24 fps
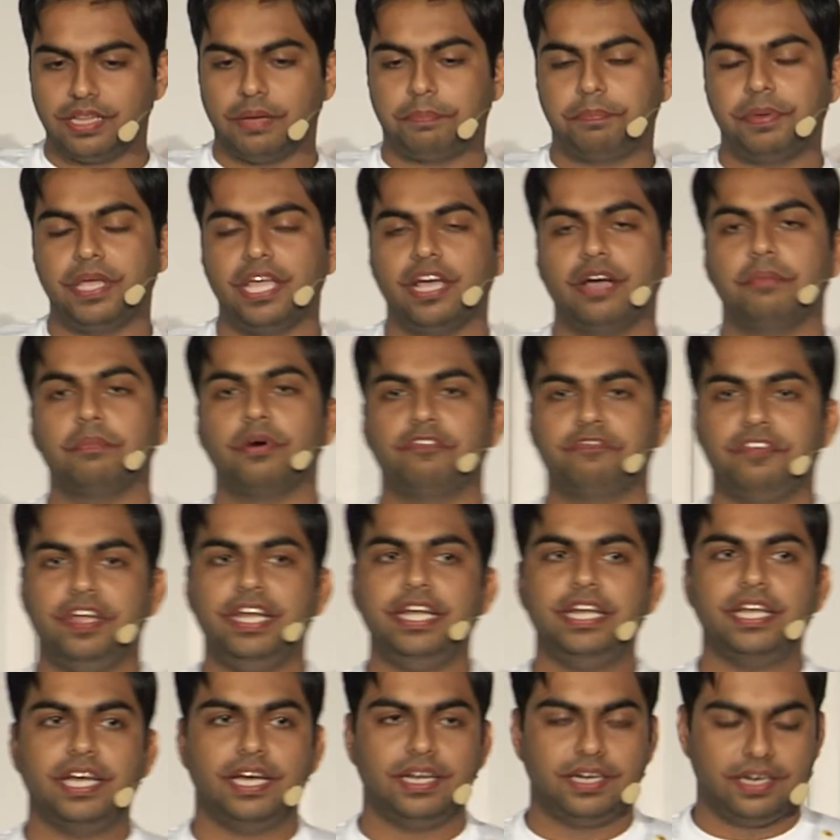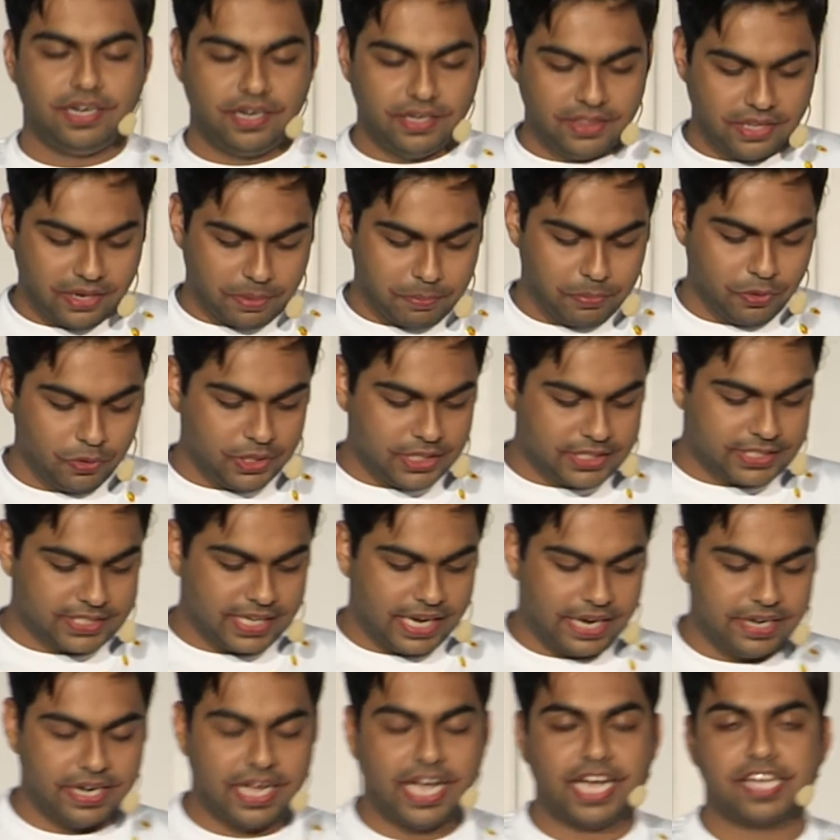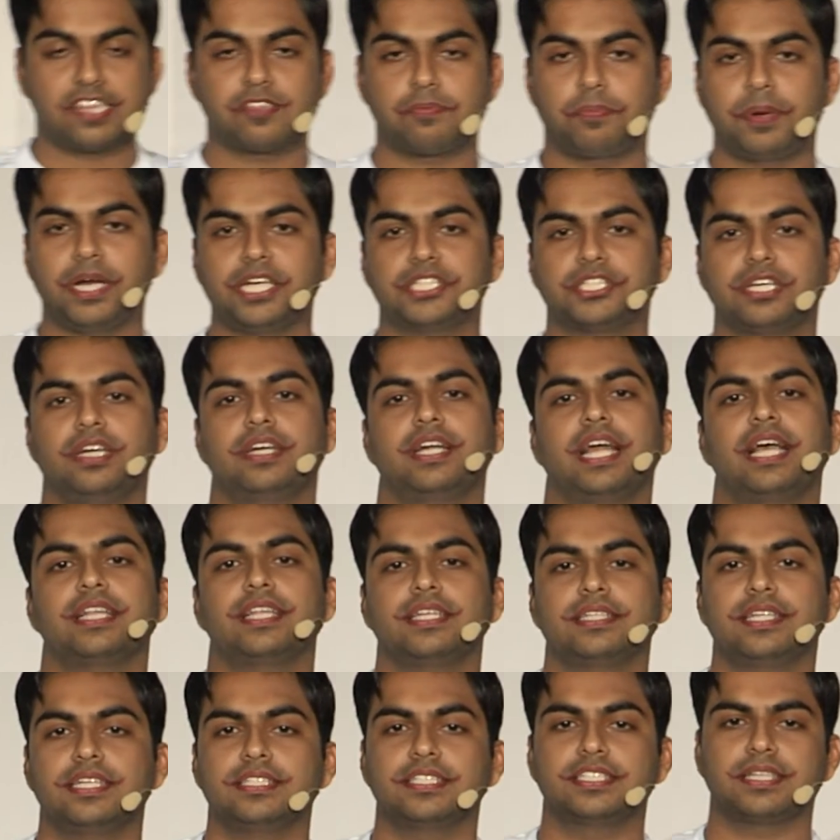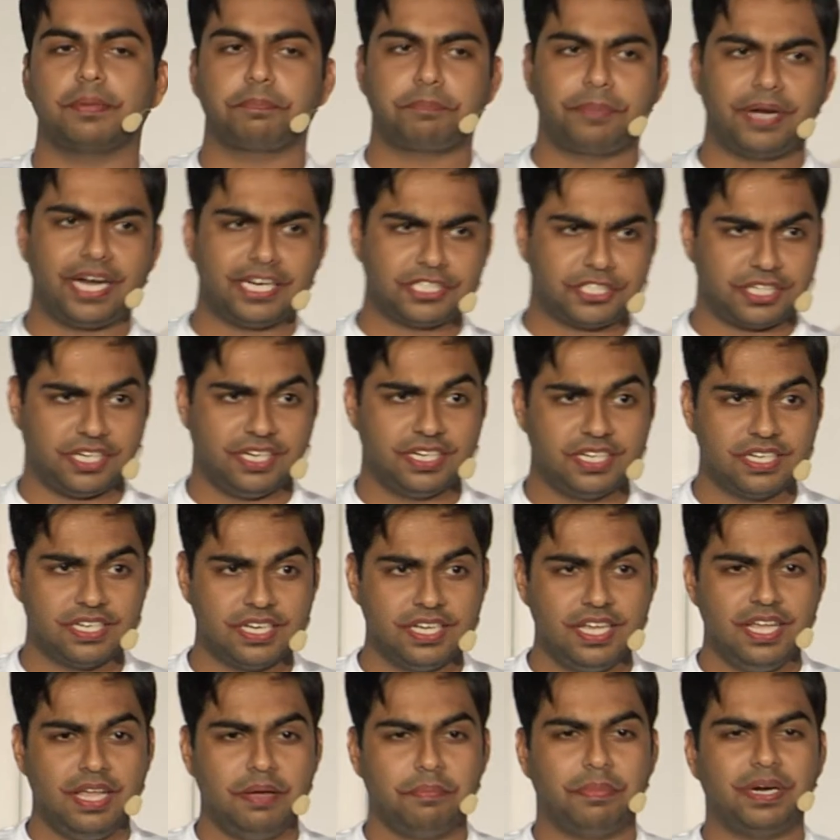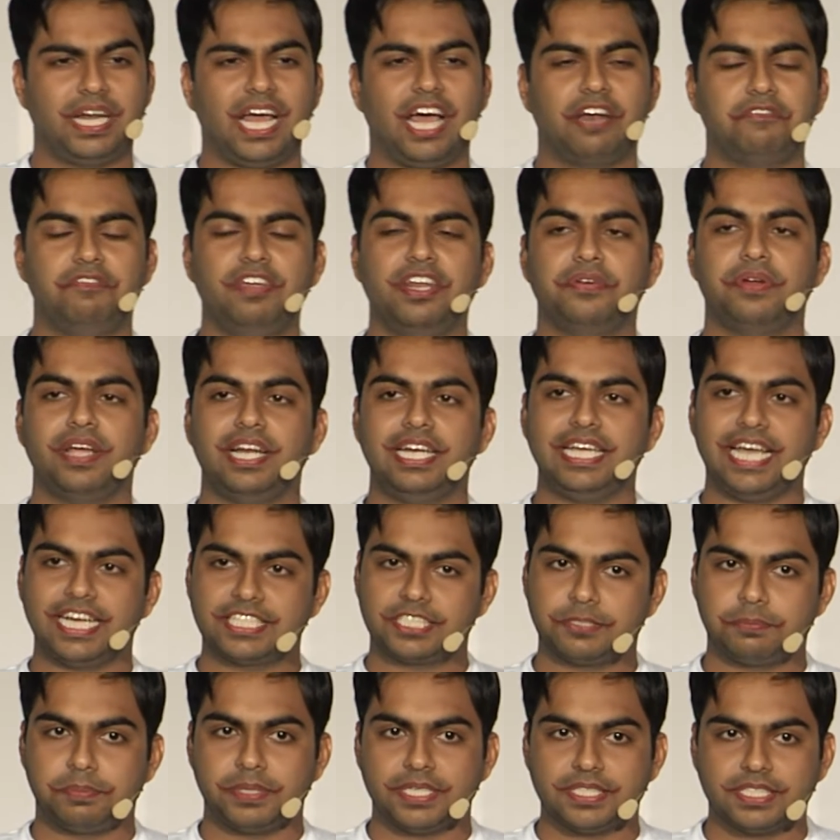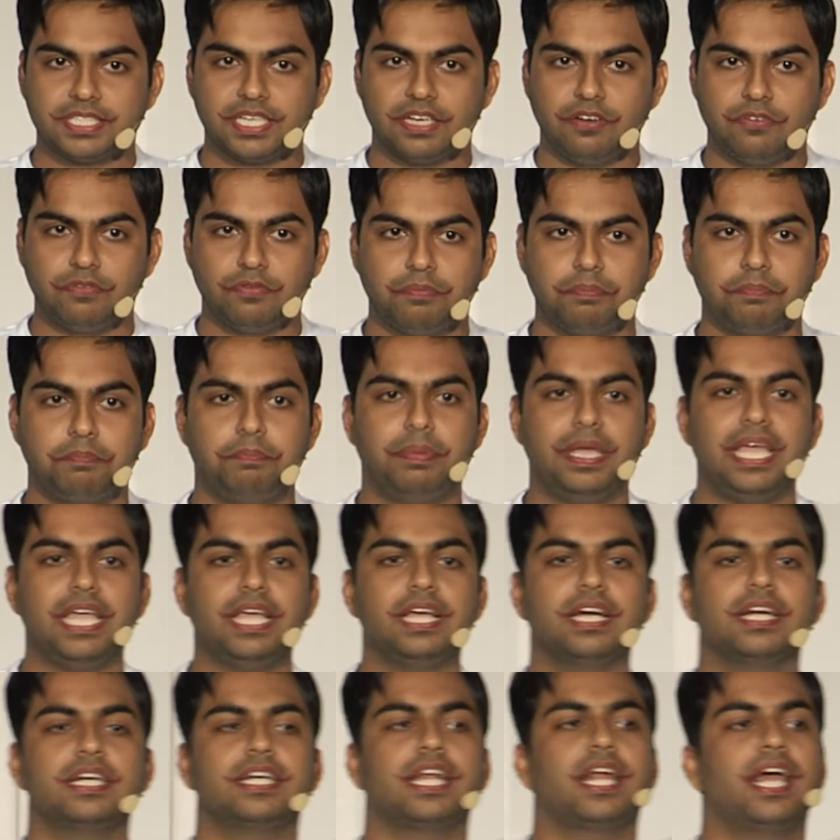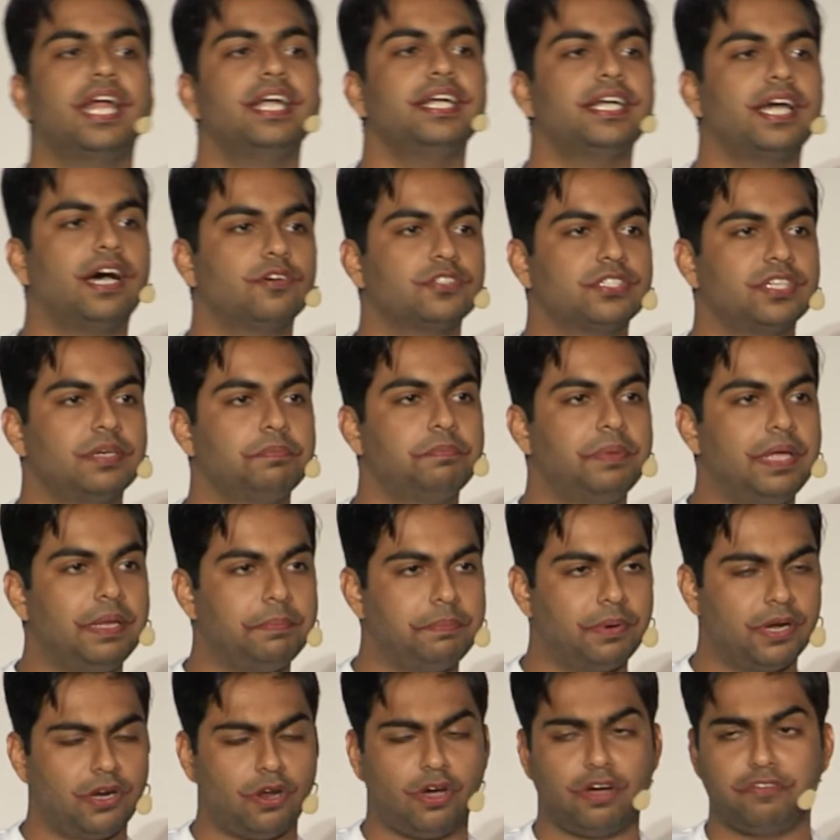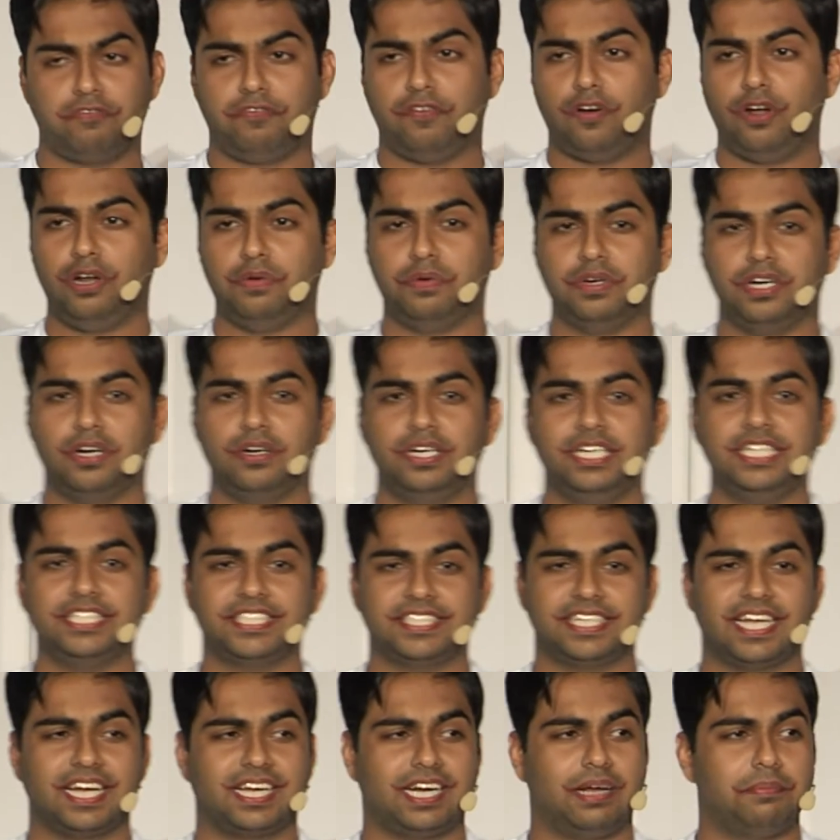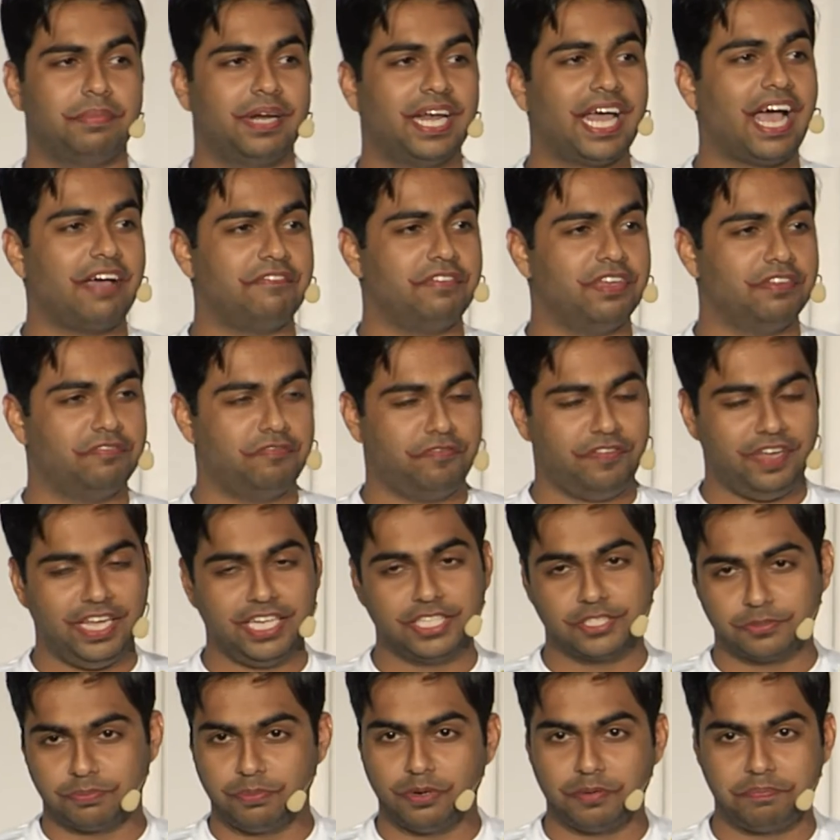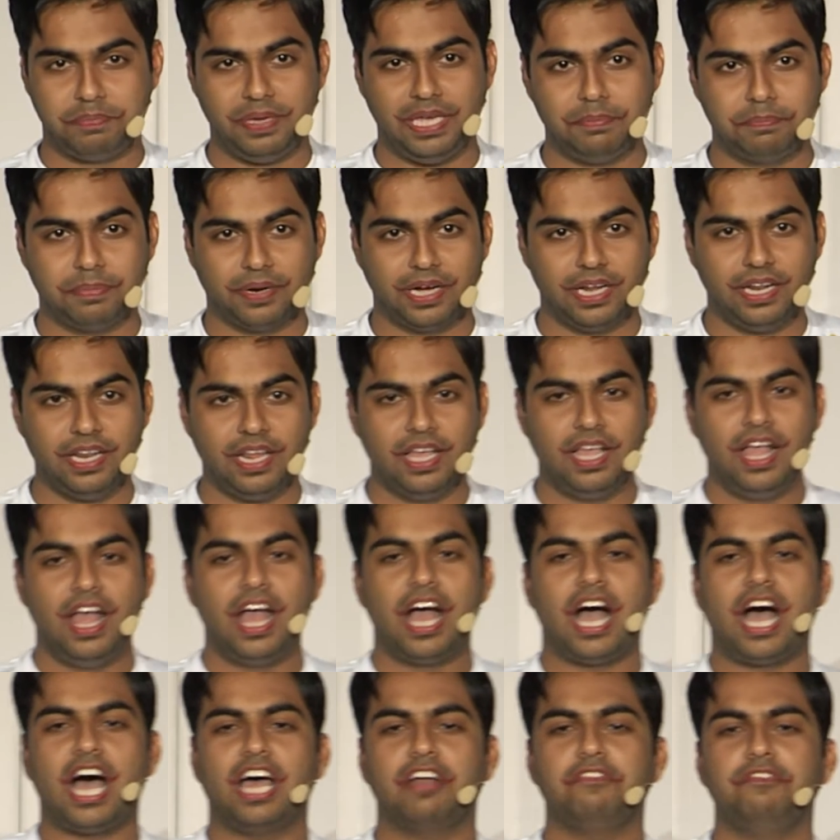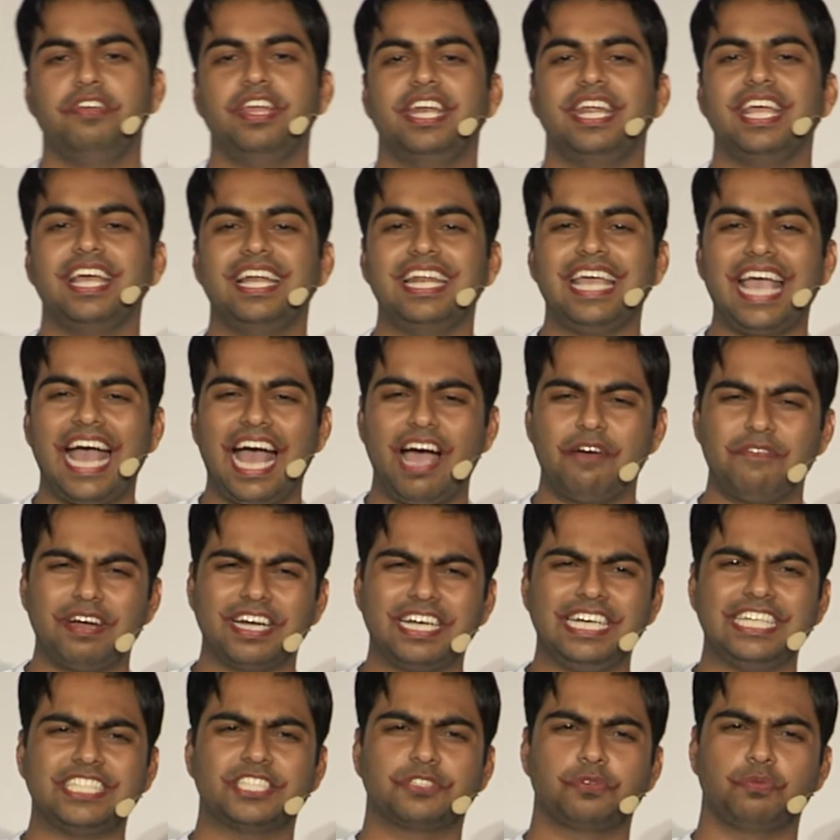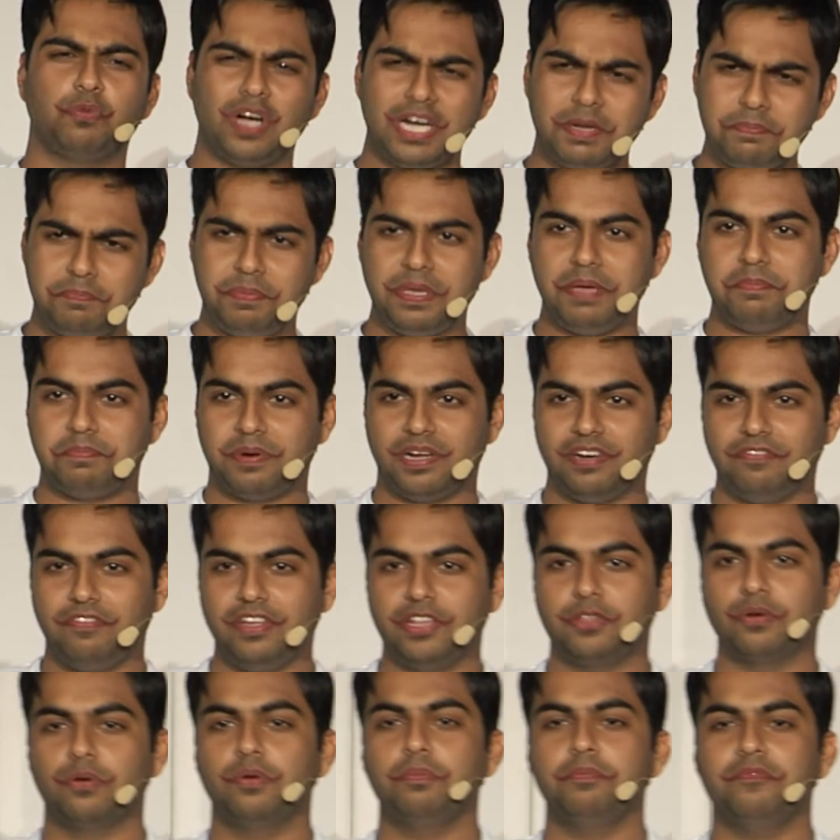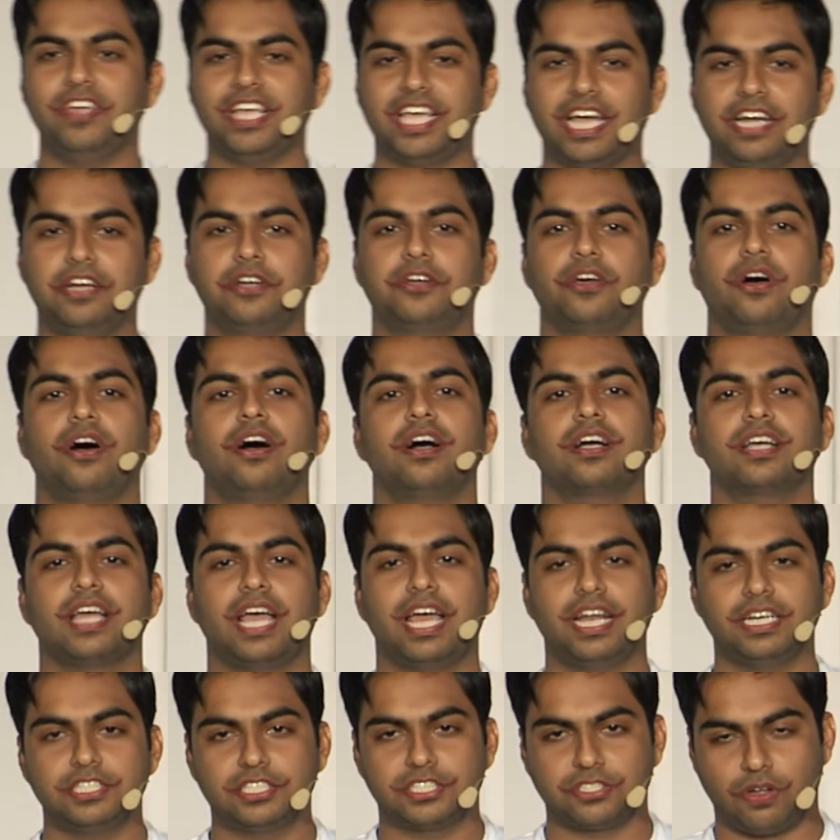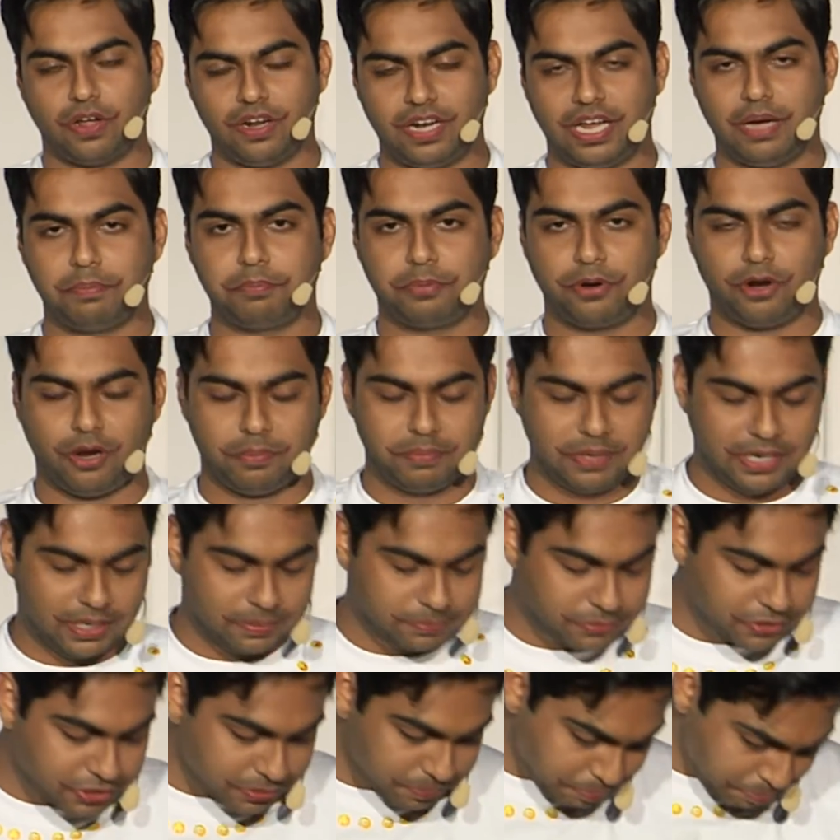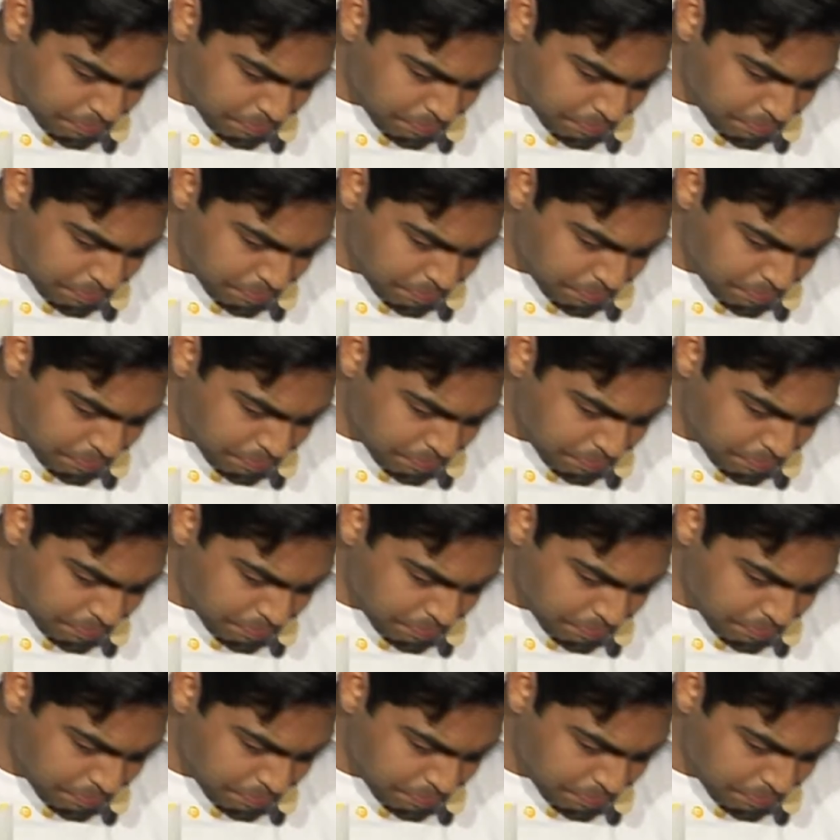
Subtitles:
The PM of India, Narendra Modi, said, expression rather than suppression. But are we really expressive? Being a 10,000 people or follower on Instagram and having Facebook people, are we really have at least one people with whom we can talk and solve our problems?